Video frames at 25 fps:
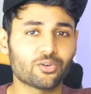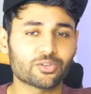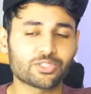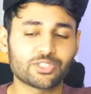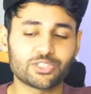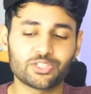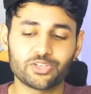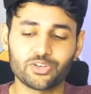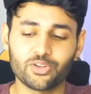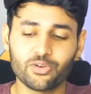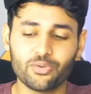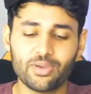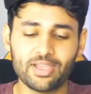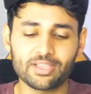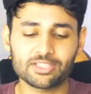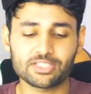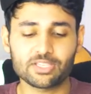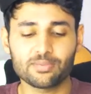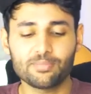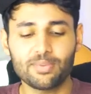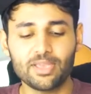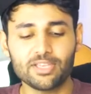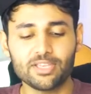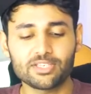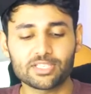Oxygen OS
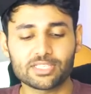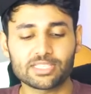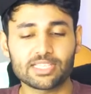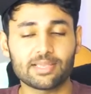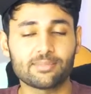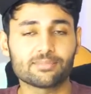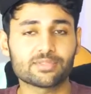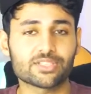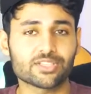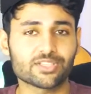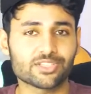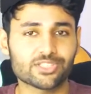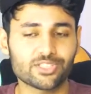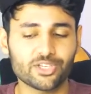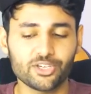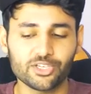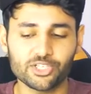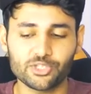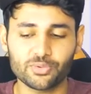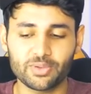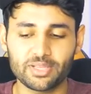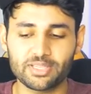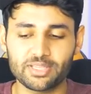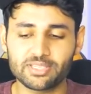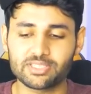compared to Samsung's
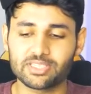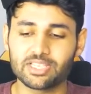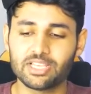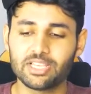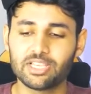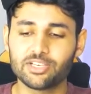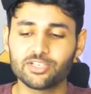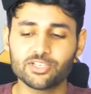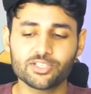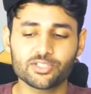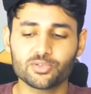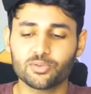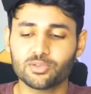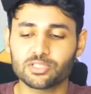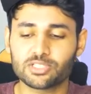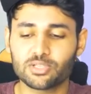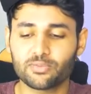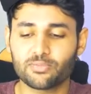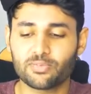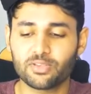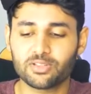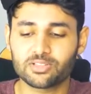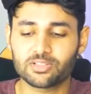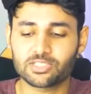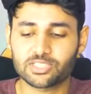TouchWiz just also
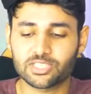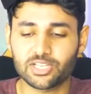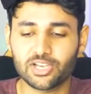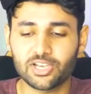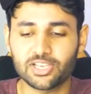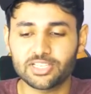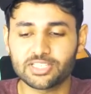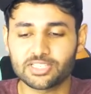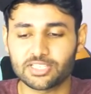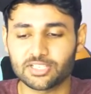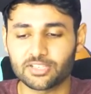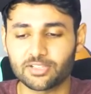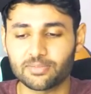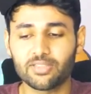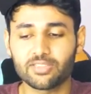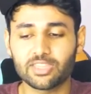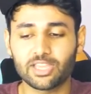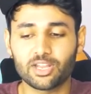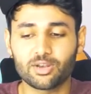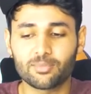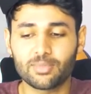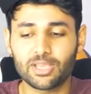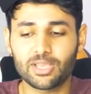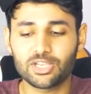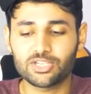feels tighter,
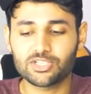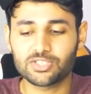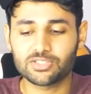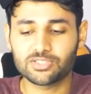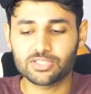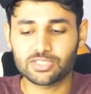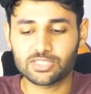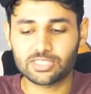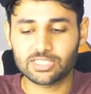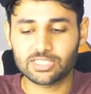the animations are